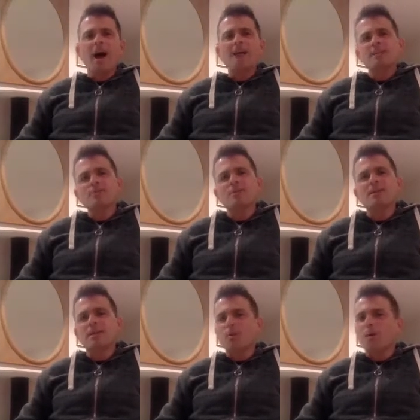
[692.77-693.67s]
I do
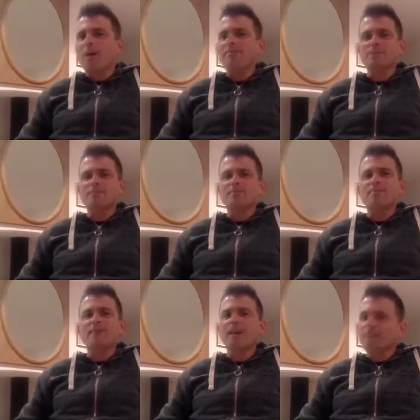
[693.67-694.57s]
think your wife must be
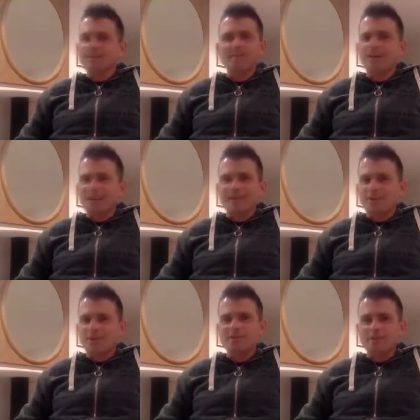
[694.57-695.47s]
very, very
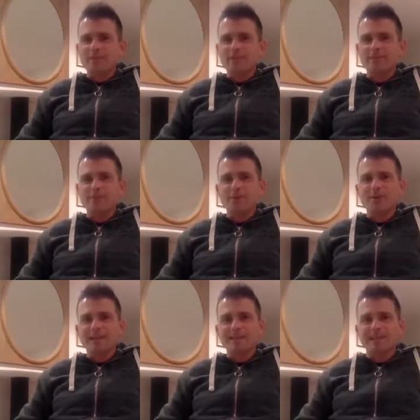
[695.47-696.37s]
long-suffering with your
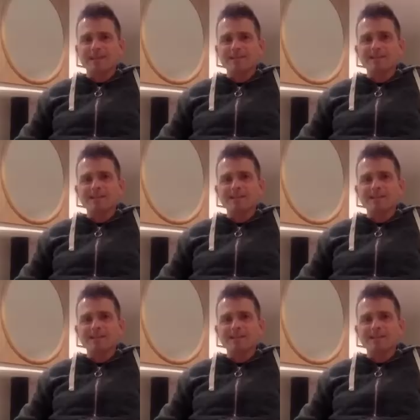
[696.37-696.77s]
antics.